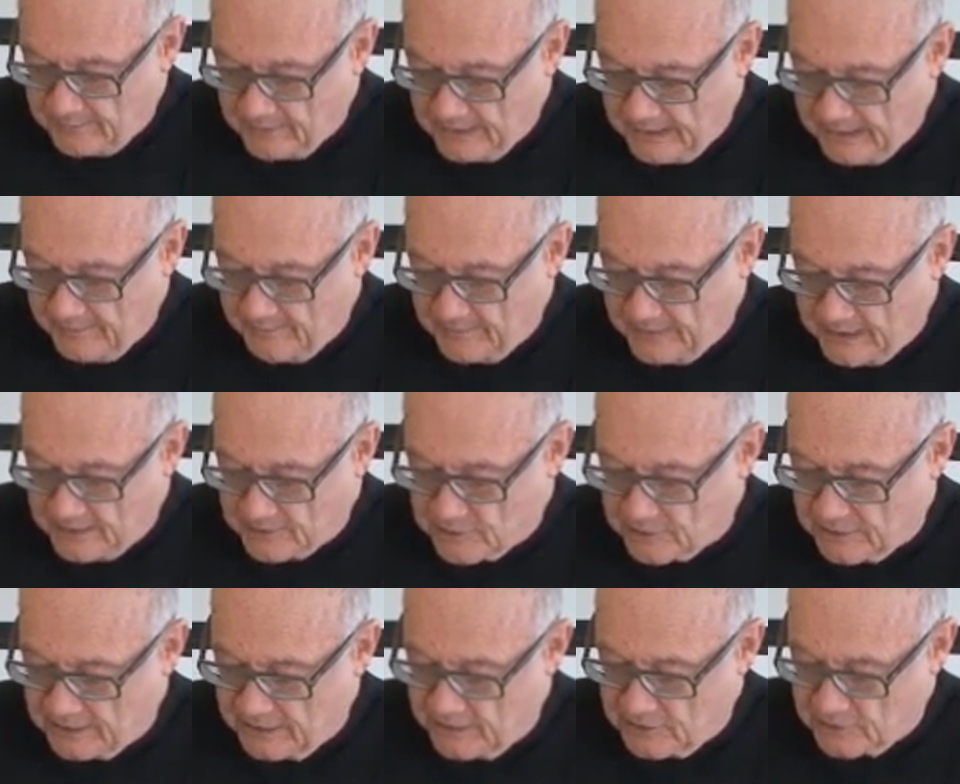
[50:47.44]
my
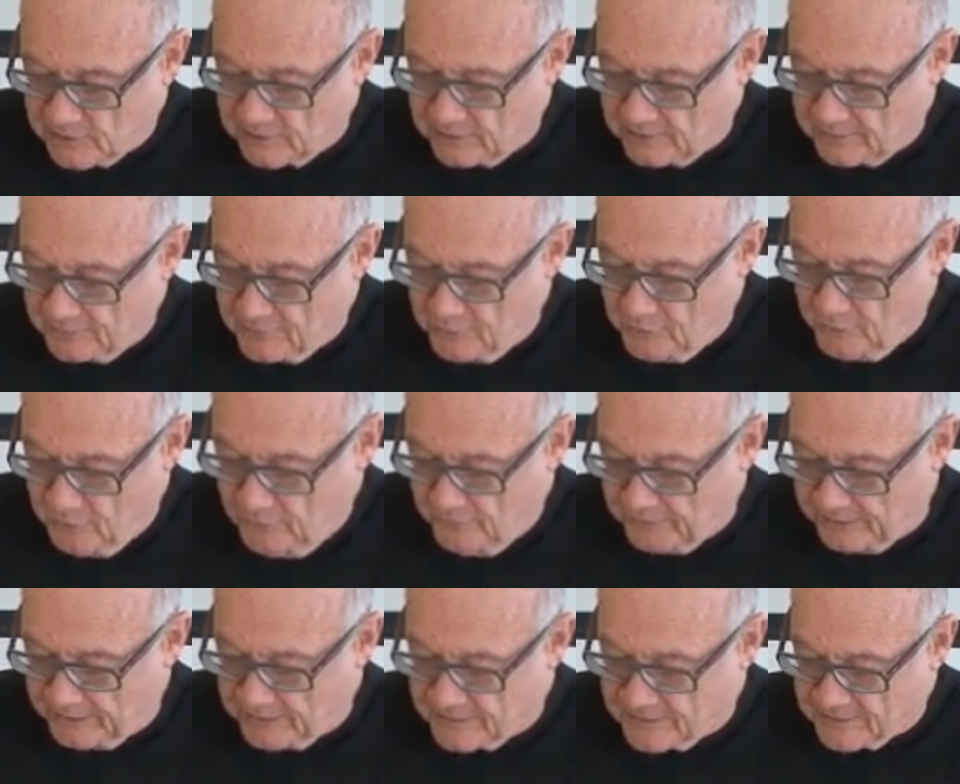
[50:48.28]
imagination,
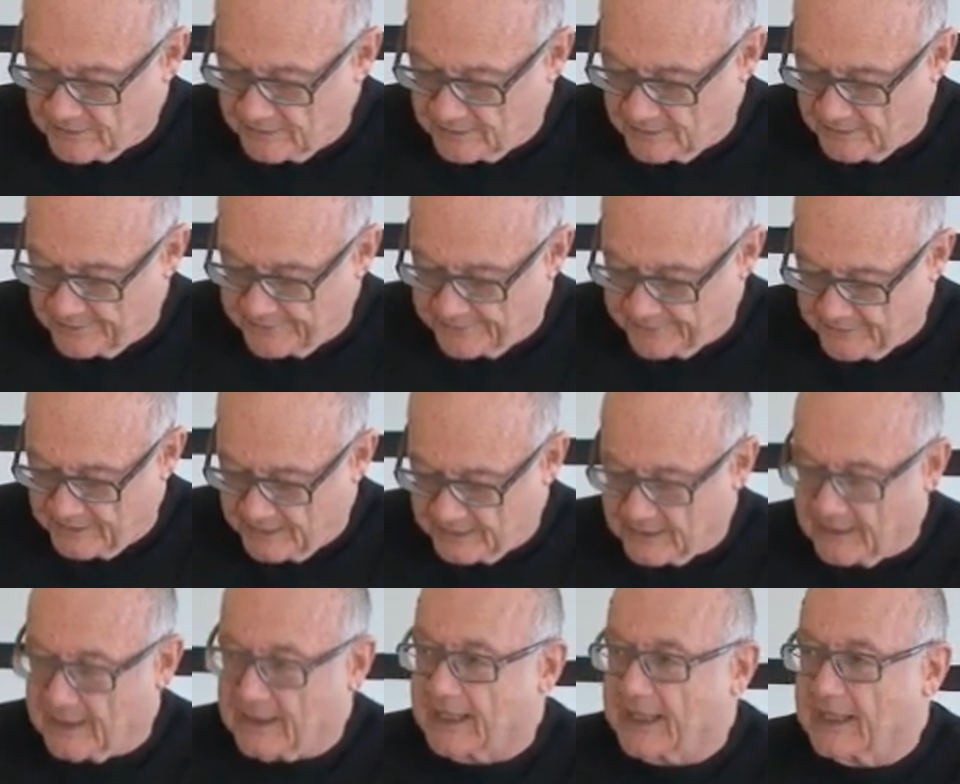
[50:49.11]
move into the other. I
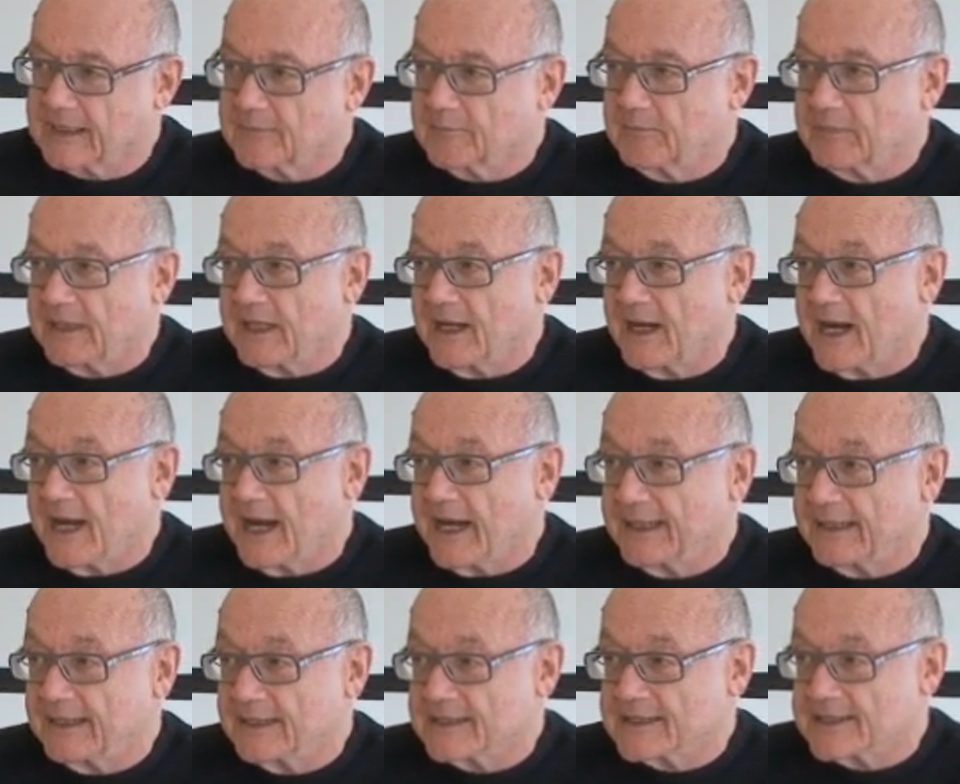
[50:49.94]
can get
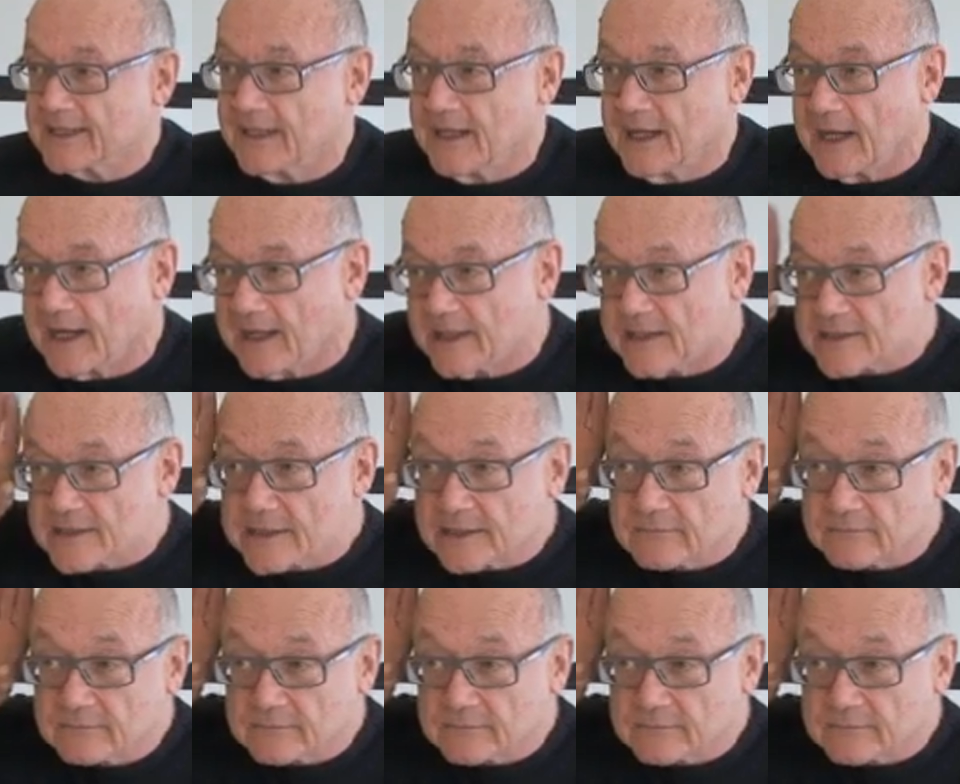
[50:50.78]
behind his eyes.